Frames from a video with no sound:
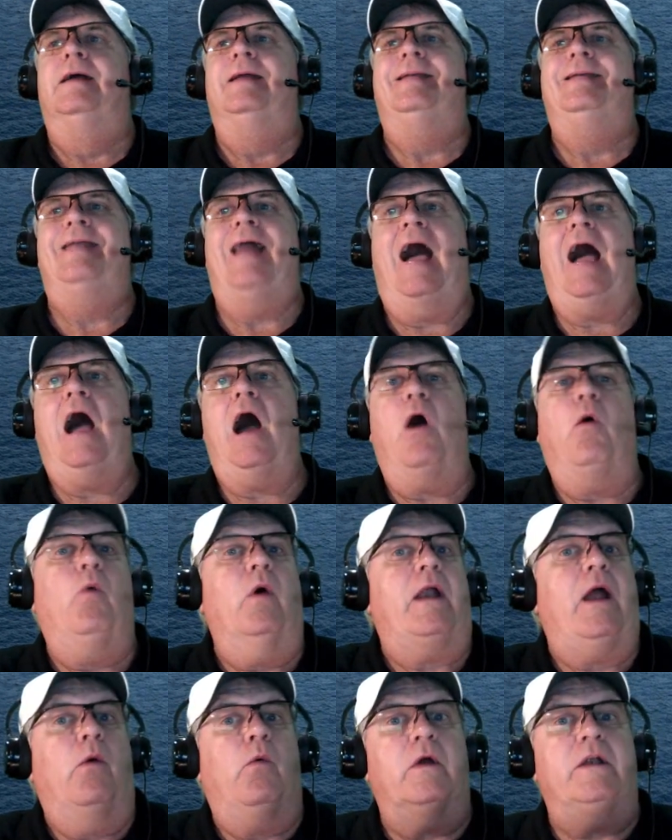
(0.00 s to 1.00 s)
Now
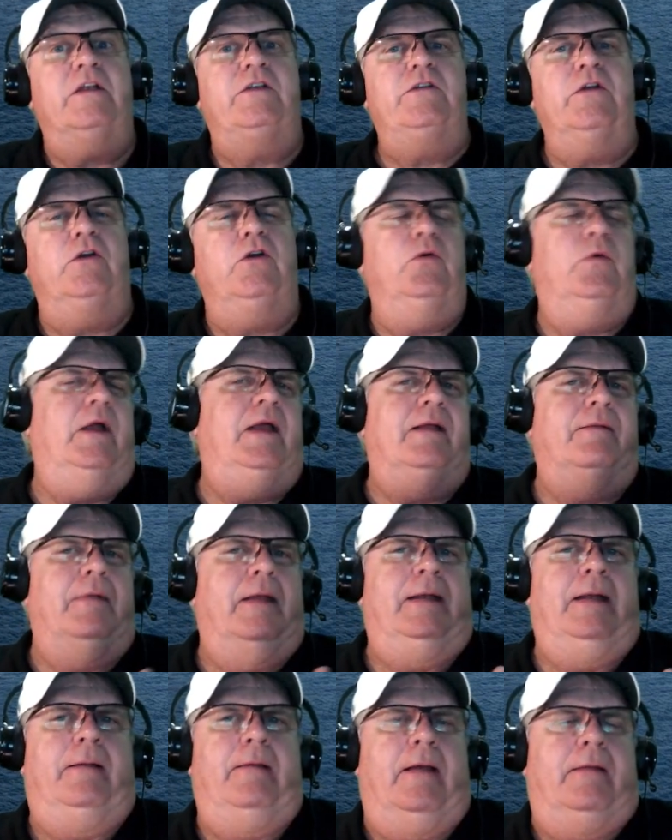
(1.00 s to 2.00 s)
what I want to do,
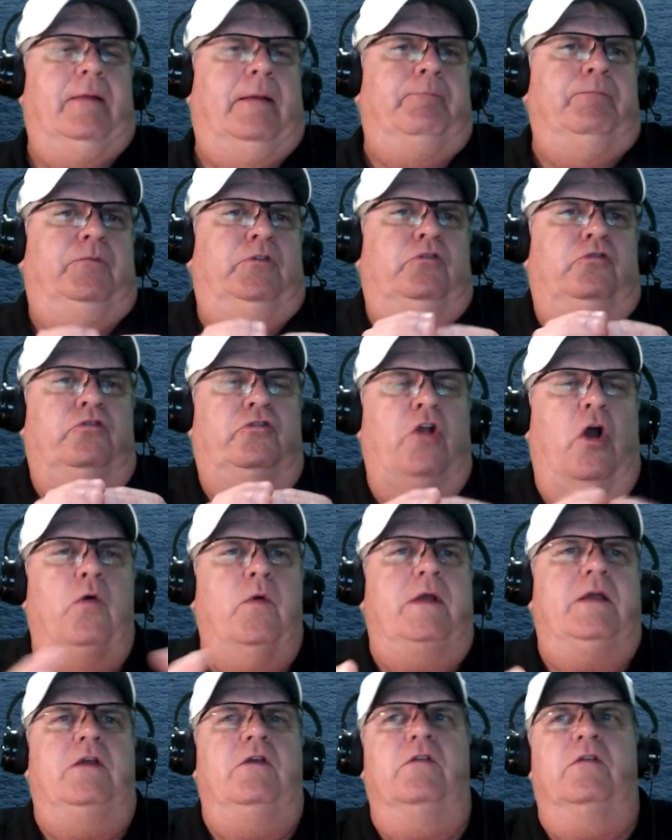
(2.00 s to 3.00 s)
and I'm
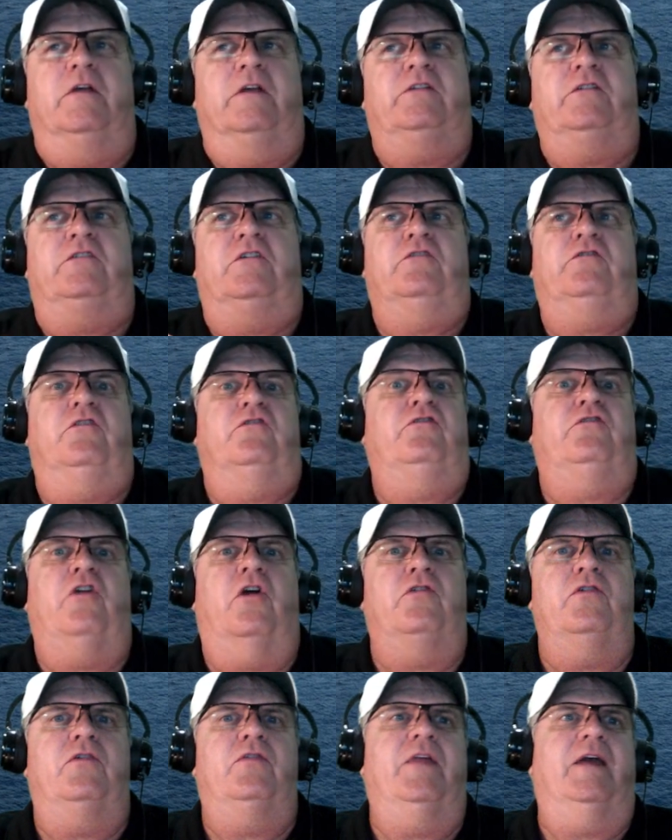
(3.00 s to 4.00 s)
showing you this just to
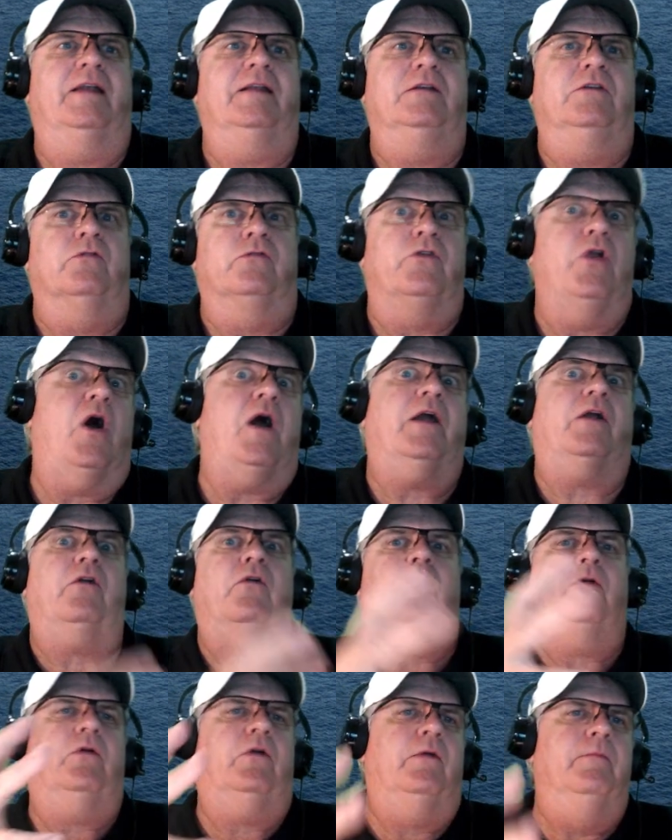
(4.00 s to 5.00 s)
show you that you're not